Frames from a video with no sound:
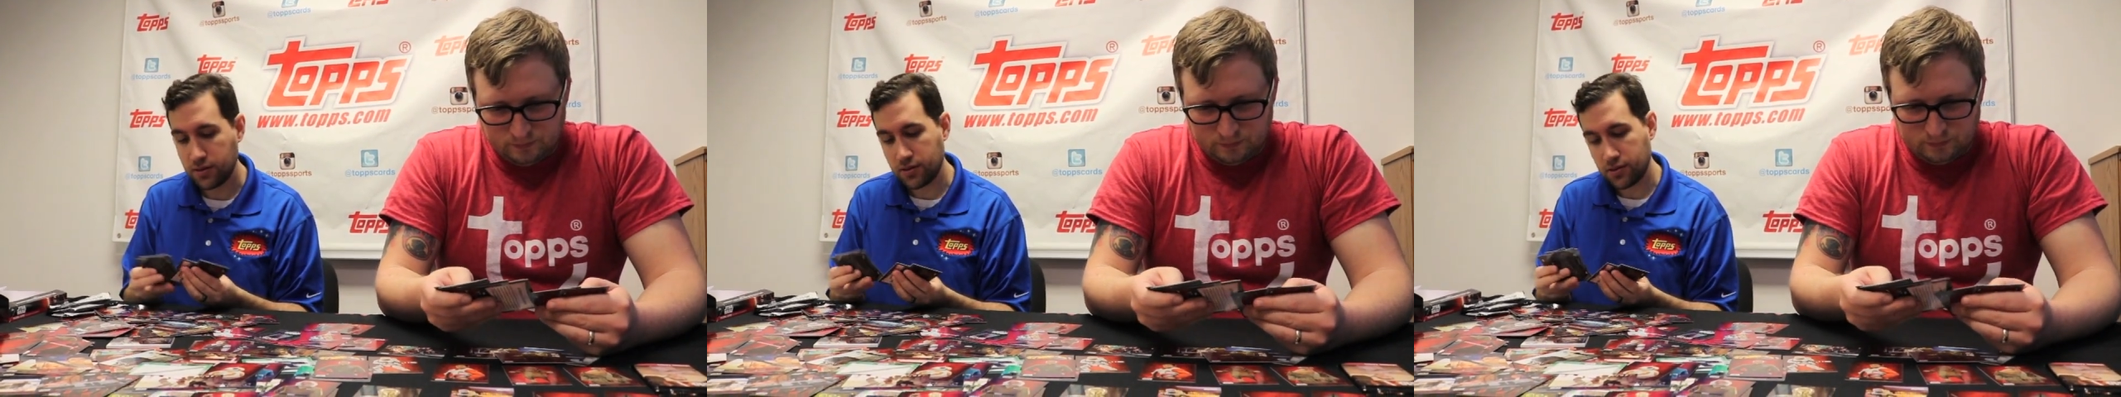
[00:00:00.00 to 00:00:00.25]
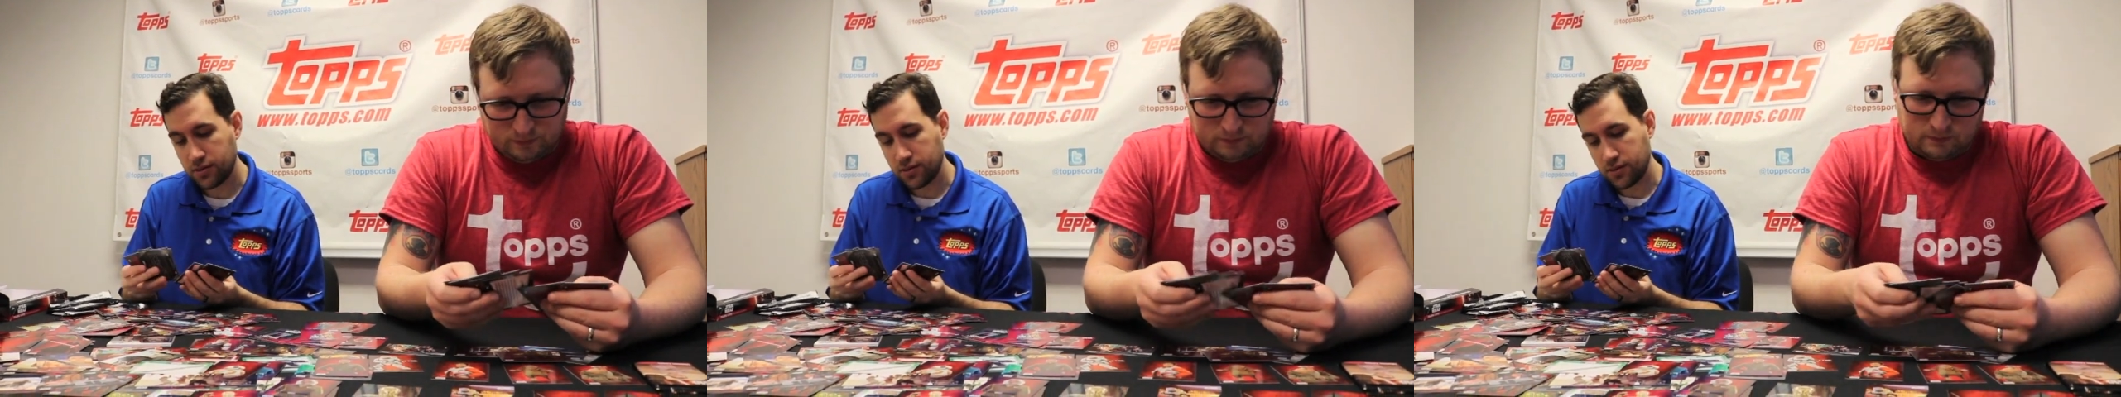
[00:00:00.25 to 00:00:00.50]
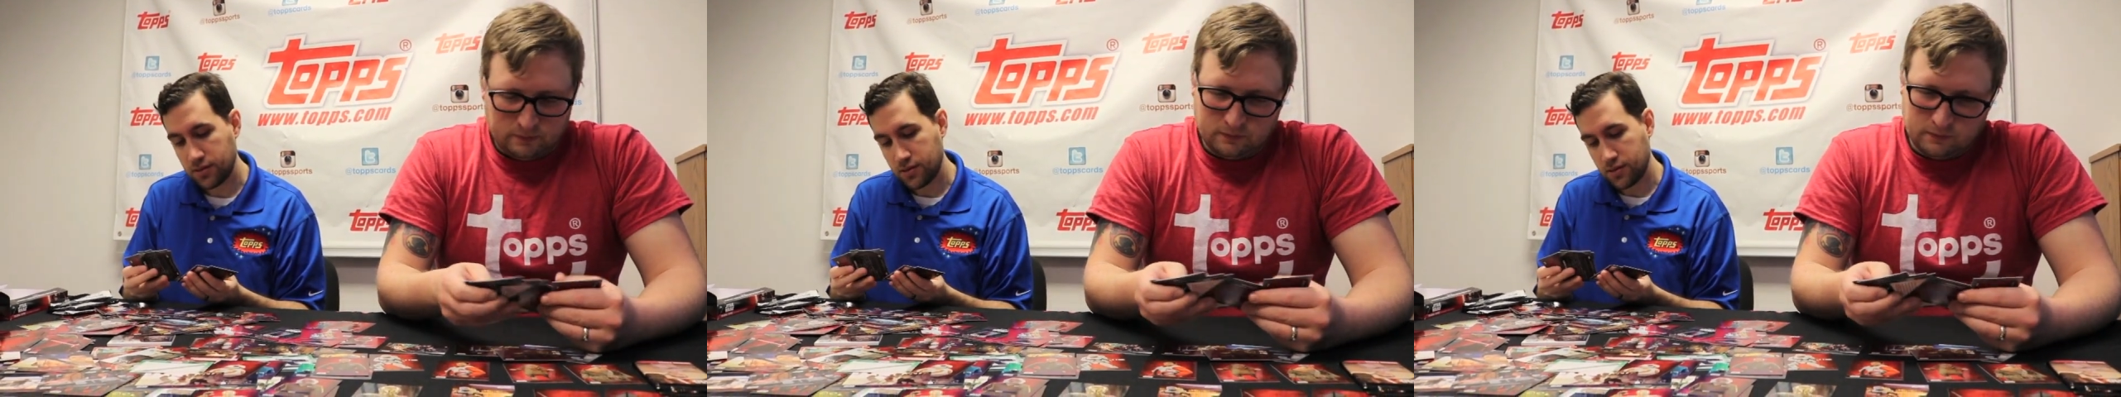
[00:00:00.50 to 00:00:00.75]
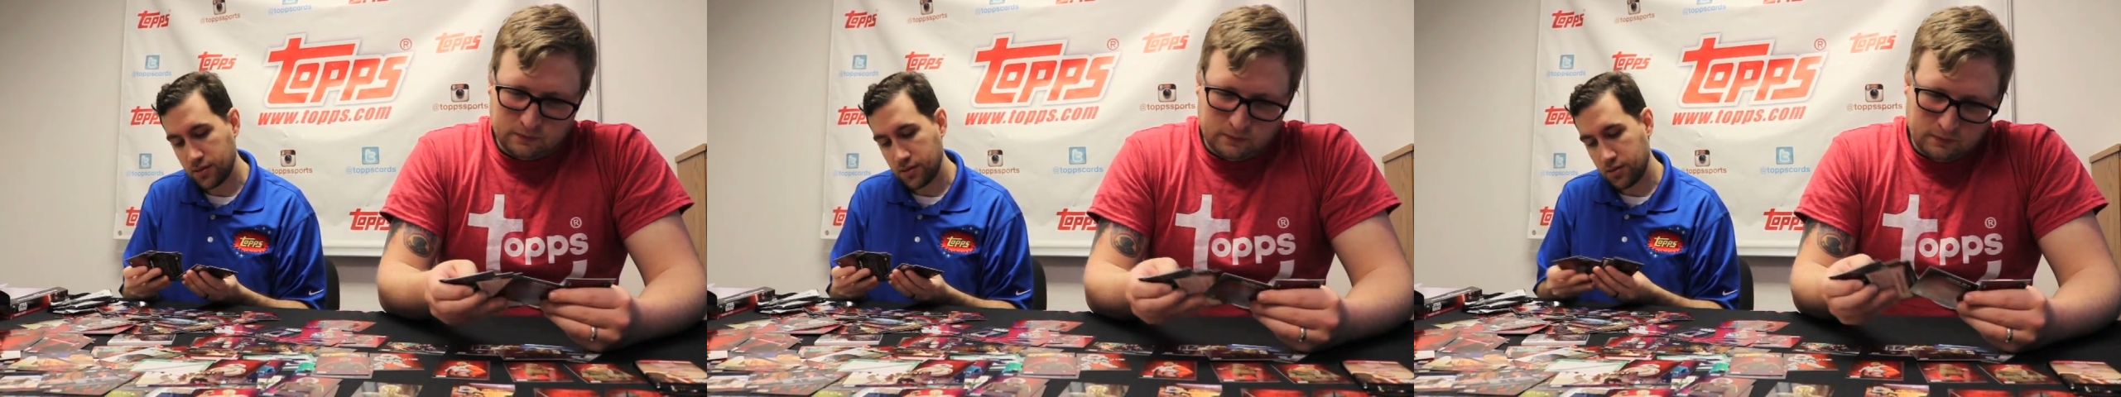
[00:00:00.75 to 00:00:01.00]

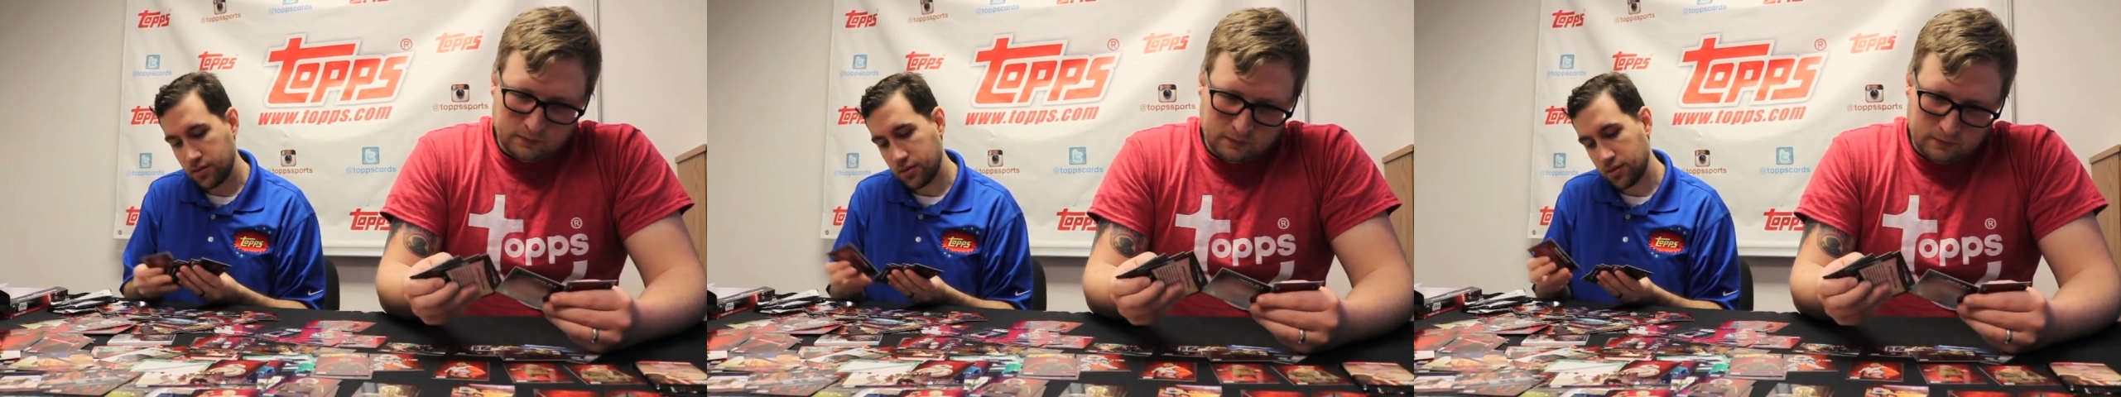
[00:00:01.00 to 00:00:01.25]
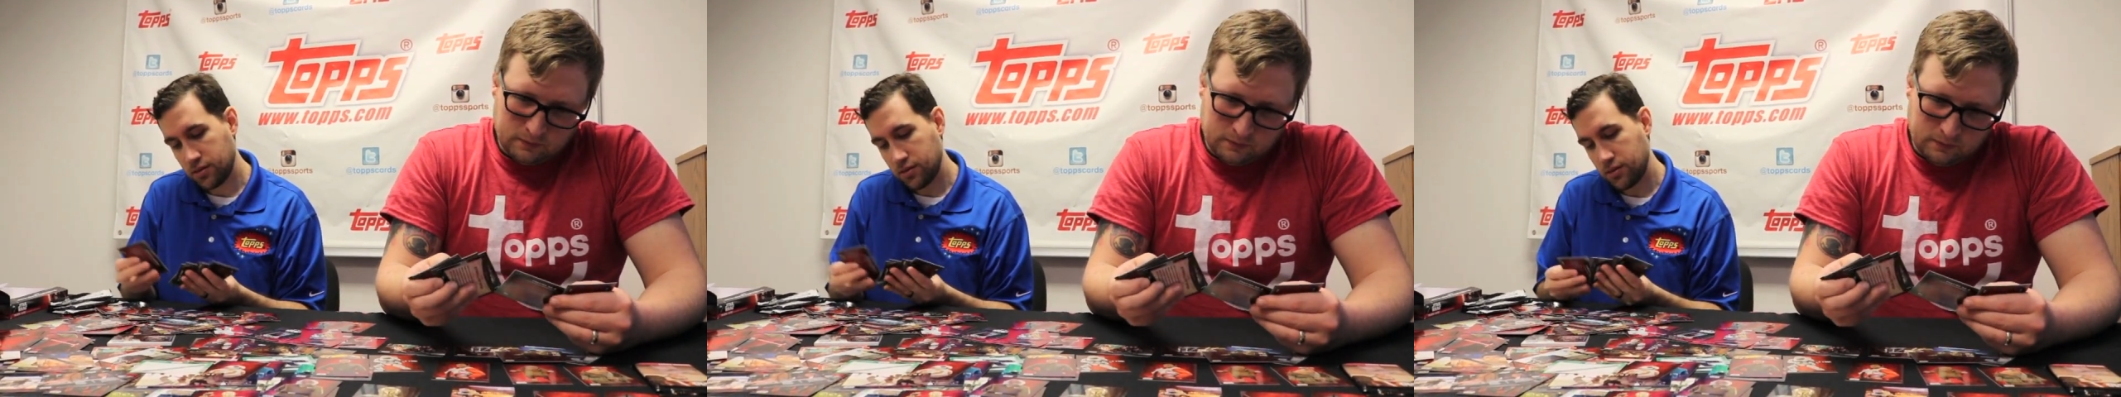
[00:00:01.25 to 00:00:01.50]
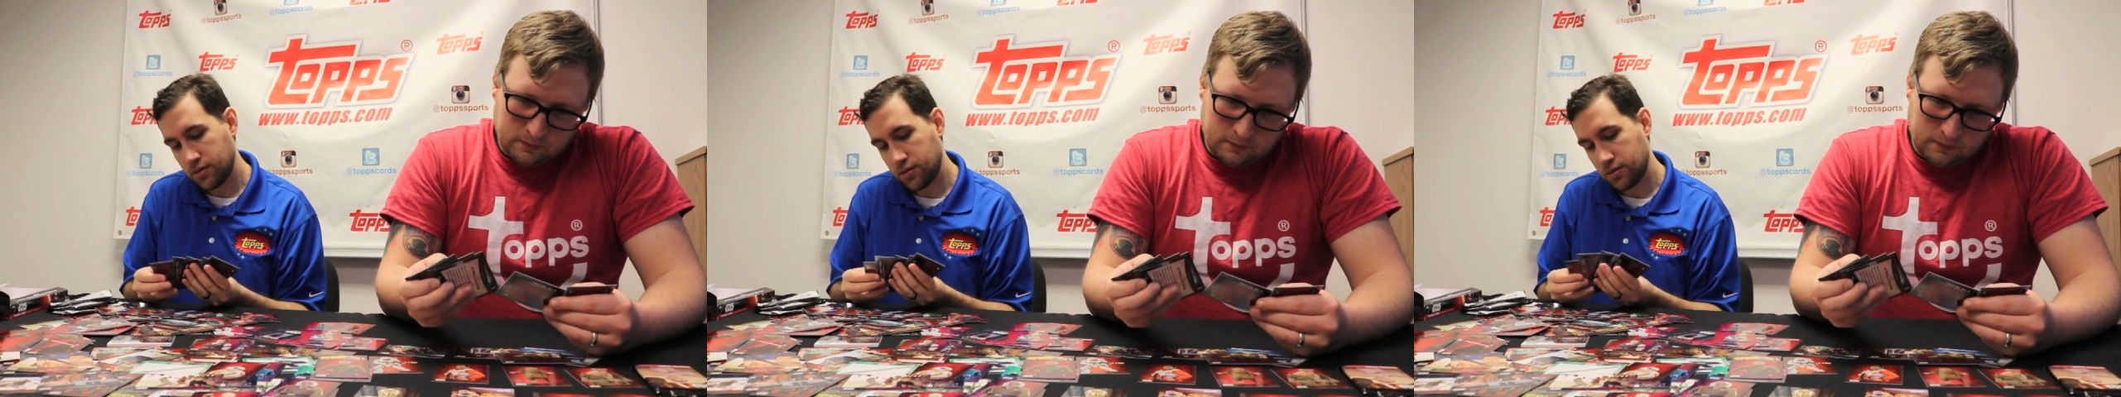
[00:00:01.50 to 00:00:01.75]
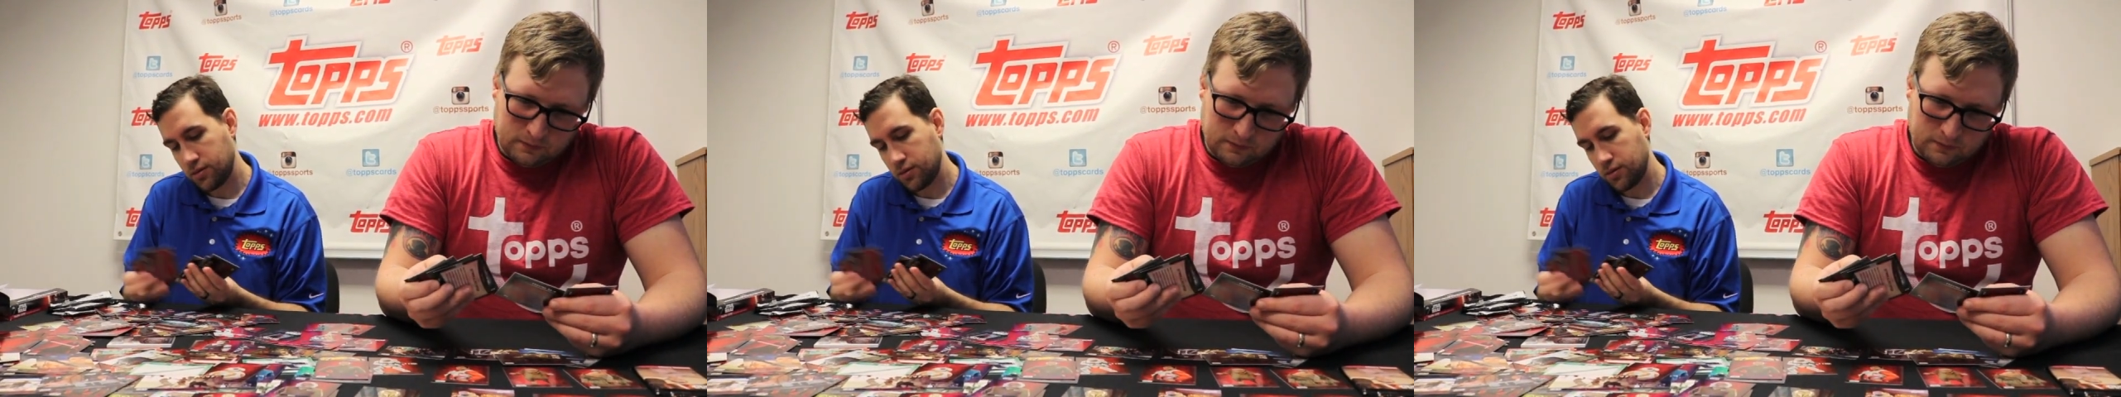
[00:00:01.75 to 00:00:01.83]
Nothing is said.